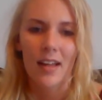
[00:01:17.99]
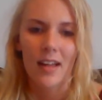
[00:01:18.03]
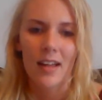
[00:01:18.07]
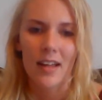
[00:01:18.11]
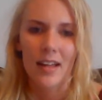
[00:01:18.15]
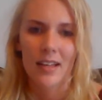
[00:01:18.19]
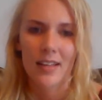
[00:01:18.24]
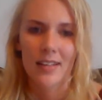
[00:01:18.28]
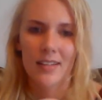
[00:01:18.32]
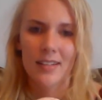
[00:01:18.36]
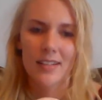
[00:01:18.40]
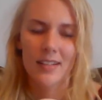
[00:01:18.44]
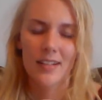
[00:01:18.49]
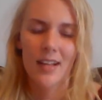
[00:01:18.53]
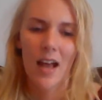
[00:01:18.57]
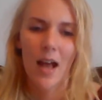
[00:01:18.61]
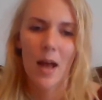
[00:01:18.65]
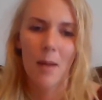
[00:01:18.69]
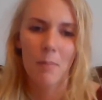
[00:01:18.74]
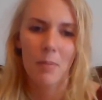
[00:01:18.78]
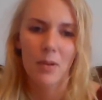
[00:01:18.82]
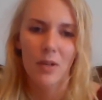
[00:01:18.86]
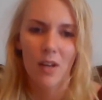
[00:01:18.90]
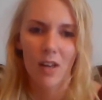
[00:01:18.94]
And it
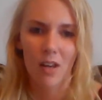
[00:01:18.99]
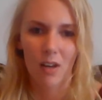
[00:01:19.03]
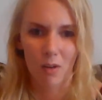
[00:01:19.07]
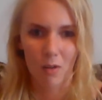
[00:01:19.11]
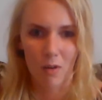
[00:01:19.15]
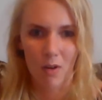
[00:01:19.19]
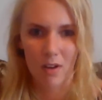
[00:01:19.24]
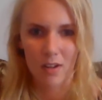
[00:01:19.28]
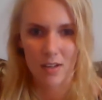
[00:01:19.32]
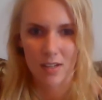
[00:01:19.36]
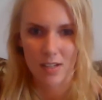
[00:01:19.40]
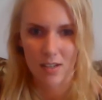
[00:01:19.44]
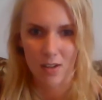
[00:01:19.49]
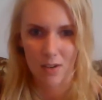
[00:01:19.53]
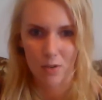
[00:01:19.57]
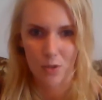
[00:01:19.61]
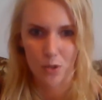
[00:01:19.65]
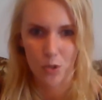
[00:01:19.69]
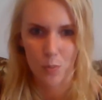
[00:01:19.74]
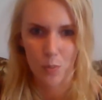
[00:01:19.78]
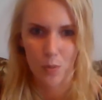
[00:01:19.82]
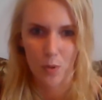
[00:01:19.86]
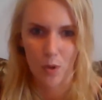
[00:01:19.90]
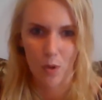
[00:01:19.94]
happened a lot in the
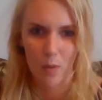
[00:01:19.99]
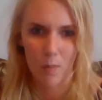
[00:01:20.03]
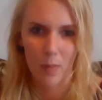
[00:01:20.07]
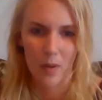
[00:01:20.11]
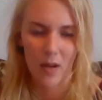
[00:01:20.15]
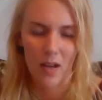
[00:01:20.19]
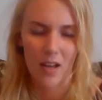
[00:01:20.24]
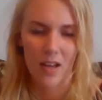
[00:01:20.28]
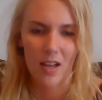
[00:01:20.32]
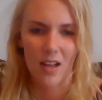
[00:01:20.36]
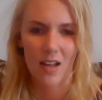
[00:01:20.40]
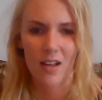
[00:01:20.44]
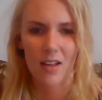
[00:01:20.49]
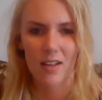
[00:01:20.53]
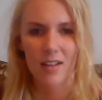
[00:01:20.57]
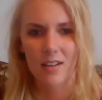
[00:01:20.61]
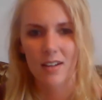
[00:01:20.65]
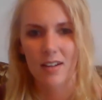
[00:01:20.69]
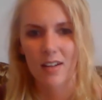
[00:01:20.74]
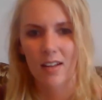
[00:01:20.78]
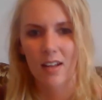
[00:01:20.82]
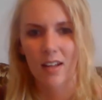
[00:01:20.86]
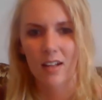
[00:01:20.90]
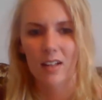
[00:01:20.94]
hospital, but
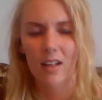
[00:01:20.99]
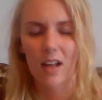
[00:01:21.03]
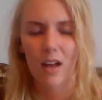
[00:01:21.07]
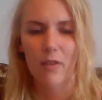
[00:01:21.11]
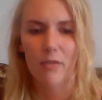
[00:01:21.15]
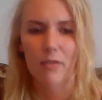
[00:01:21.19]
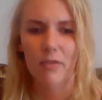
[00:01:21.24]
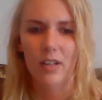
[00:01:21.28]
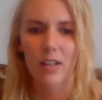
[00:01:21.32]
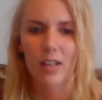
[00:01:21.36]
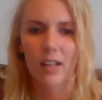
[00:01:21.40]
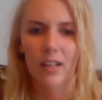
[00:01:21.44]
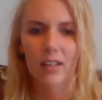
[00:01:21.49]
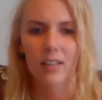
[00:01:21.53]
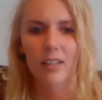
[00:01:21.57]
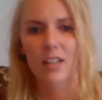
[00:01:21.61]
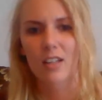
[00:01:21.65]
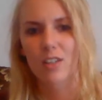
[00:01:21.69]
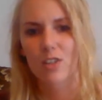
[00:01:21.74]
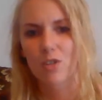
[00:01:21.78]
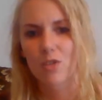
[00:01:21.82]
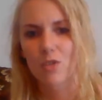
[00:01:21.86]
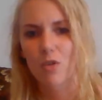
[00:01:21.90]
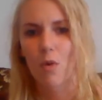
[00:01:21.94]
I feel like
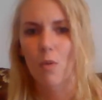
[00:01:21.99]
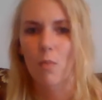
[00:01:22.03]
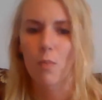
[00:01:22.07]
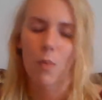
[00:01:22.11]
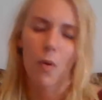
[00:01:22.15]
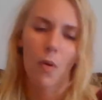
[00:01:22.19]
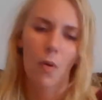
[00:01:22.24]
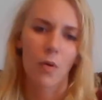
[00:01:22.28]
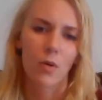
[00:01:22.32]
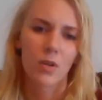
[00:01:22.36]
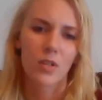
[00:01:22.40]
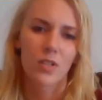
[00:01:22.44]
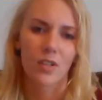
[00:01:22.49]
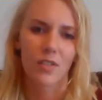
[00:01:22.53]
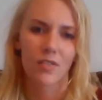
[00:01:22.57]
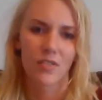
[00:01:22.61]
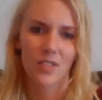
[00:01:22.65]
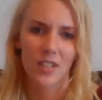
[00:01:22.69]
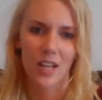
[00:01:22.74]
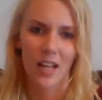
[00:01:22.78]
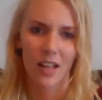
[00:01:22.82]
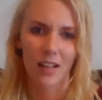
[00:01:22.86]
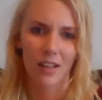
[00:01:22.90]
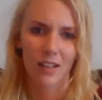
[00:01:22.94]
there's no point of
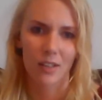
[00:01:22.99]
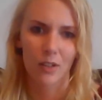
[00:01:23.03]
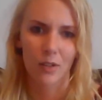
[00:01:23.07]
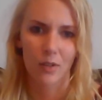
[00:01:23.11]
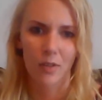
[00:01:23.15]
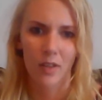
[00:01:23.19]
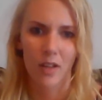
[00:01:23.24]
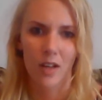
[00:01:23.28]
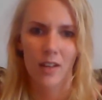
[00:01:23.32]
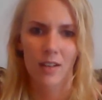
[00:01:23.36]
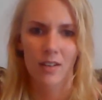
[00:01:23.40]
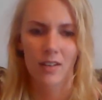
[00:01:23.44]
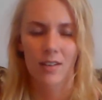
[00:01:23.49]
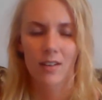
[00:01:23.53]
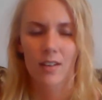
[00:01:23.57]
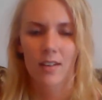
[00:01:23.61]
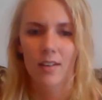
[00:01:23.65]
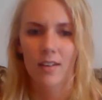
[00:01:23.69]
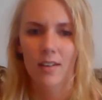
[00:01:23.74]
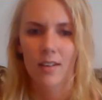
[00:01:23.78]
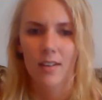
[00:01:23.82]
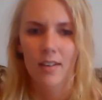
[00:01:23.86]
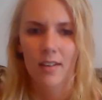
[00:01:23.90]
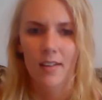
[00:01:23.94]
telling you that.
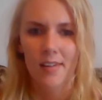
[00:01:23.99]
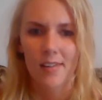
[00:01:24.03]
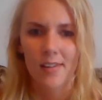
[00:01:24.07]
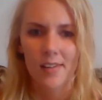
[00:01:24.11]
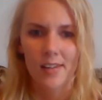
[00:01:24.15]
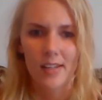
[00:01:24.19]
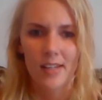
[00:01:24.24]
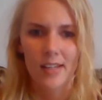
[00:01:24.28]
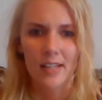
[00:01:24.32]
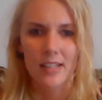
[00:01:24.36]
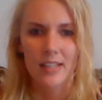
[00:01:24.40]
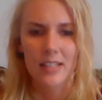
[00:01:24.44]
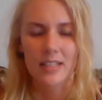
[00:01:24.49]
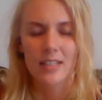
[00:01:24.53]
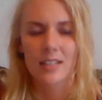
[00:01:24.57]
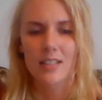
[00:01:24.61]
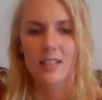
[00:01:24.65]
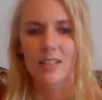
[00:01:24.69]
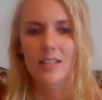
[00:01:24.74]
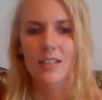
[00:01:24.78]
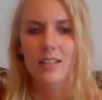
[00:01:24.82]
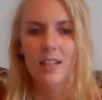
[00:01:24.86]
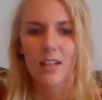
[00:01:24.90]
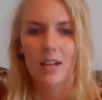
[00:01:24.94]
And
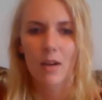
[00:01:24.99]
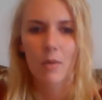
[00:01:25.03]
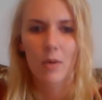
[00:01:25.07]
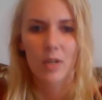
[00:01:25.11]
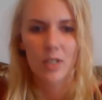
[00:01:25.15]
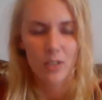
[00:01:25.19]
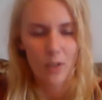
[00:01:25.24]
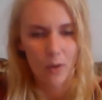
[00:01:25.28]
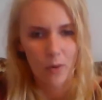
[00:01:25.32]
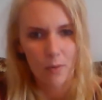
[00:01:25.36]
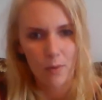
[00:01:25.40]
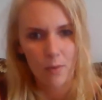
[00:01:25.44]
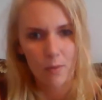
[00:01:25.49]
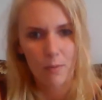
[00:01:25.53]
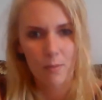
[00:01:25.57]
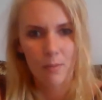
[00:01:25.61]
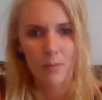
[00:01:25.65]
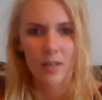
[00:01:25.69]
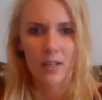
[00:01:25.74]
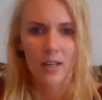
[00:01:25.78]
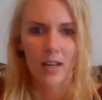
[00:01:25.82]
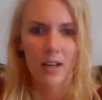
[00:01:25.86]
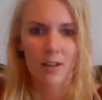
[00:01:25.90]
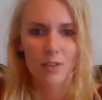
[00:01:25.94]
then I went
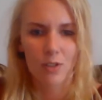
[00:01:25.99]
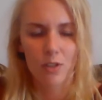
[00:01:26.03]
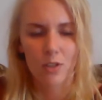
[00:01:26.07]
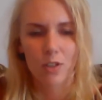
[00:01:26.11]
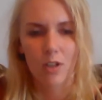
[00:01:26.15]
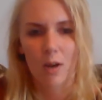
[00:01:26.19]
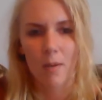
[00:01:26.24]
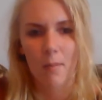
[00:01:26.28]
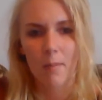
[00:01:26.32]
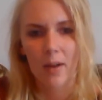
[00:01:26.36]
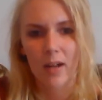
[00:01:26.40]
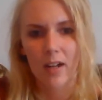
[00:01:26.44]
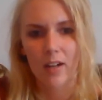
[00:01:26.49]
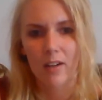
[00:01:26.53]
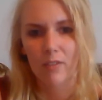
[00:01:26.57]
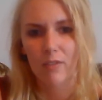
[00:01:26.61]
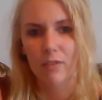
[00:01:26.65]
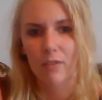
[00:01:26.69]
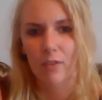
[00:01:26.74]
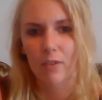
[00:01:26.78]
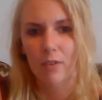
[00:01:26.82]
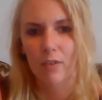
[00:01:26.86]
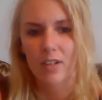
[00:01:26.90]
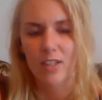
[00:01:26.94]
home and I had to come back
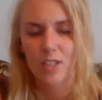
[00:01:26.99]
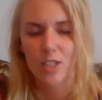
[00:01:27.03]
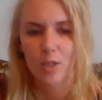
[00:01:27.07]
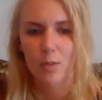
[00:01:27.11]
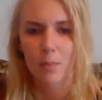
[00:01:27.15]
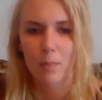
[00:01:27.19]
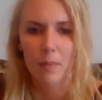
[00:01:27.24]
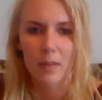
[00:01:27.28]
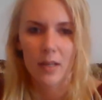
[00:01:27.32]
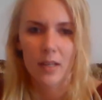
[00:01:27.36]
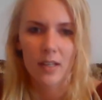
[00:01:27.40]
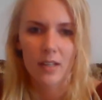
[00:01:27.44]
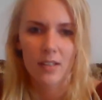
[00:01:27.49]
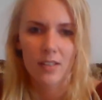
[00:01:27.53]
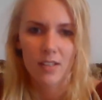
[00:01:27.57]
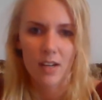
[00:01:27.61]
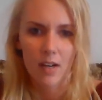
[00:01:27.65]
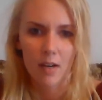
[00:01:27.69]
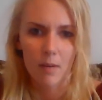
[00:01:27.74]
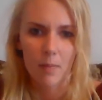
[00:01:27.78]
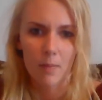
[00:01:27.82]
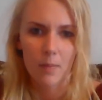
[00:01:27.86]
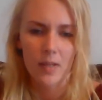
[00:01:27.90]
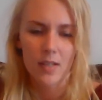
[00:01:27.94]
for a speak
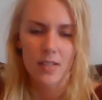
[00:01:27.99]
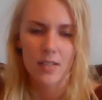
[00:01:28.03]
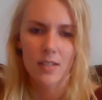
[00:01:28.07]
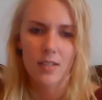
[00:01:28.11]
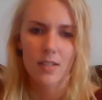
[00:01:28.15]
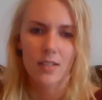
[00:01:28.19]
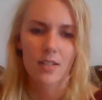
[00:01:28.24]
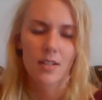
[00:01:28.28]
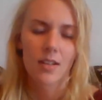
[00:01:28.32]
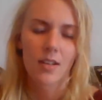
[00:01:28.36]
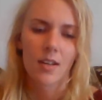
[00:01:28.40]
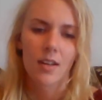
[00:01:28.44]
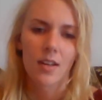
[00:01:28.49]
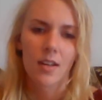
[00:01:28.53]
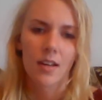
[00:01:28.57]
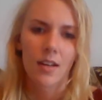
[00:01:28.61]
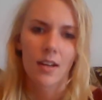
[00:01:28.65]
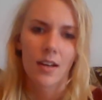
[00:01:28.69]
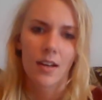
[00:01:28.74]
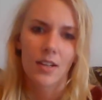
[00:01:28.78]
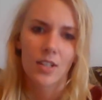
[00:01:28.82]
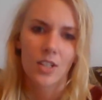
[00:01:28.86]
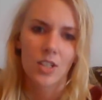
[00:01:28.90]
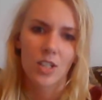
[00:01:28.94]
therapist.
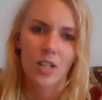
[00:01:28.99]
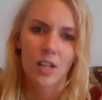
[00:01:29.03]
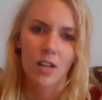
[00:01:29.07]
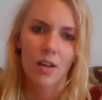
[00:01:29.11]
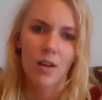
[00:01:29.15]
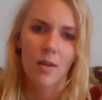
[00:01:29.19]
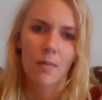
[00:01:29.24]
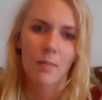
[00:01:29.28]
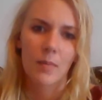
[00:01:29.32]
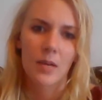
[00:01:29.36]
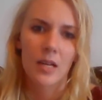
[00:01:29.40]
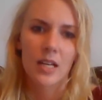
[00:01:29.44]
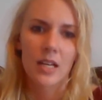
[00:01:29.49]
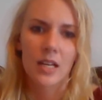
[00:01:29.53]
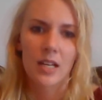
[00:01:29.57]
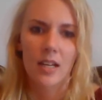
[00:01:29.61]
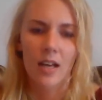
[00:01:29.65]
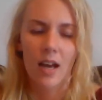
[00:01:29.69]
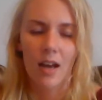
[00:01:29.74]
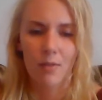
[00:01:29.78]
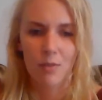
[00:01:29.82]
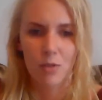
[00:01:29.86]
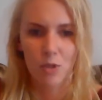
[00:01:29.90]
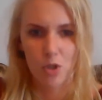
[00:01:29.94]
She let me
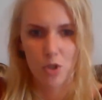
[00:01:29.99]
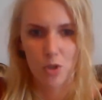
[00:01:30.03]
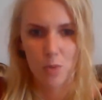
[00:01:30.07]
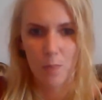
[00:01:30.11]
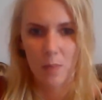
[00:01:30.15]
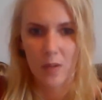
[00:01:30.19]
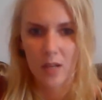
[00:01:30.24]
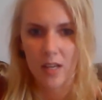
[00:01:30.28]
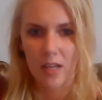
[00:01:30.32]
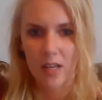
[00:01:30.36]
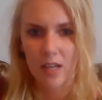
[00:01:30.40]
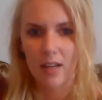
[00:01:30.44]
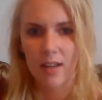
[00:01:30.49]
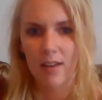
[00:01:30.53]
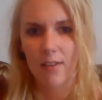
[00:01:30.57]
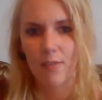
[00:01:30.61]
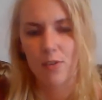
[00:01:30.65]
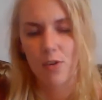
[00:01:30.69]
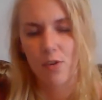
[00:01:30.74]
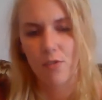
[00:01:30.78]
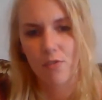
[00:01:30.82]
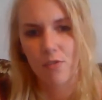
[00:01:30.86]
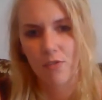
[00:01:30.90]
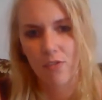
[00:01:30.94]
have to speak,
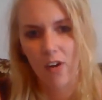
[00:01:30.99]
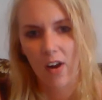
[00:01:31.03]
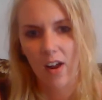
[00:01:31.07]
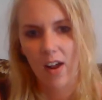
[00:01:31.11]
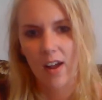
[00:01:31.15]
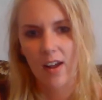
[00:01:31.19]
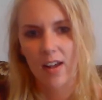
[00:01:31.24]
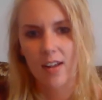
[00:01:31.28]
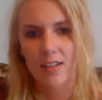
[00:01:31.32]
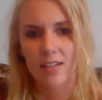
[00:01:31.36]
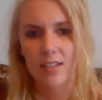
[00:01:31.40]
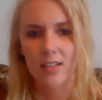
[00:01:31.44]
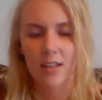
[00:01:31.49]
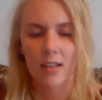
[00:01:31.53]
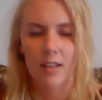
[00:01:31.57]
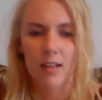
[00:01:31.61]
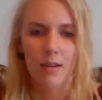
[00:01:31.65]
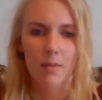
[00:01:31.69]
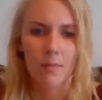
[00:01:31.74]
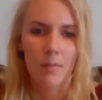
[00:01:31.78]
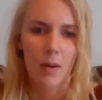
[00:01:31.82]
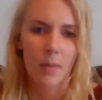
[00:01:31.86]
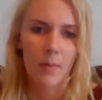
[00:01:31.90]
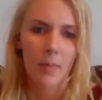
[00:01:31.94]
have to write,
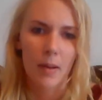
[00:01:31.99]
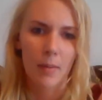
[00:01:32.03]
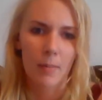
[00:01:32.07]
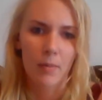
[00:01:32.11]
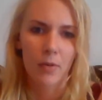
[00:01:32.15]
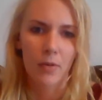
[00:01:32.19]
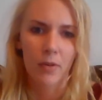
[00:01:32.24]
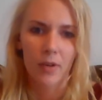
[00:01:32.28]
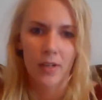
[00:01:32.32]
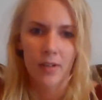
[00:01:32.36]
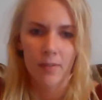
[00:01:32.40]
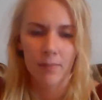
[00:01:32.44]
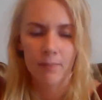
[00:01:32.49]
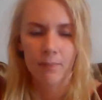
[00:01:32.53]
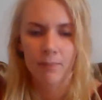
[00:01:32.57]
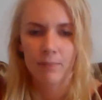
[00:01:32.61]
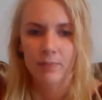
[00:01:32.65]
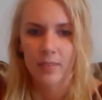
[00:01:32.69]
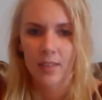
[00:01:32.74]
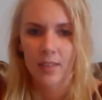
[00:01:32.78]
and my memory.